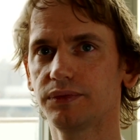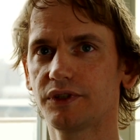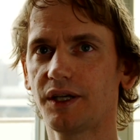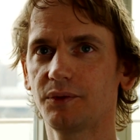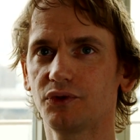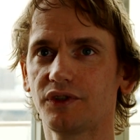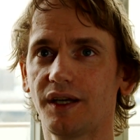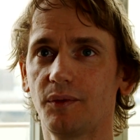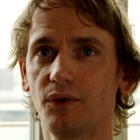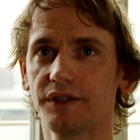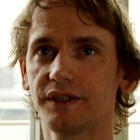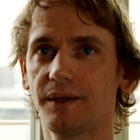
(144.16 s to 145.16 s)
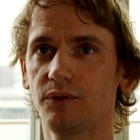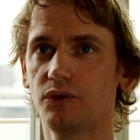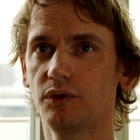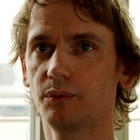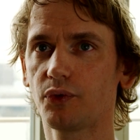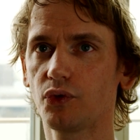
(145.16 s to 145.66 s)
time to time, all the time,
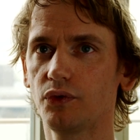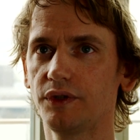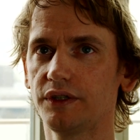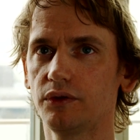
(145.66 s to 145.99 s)
to improve it,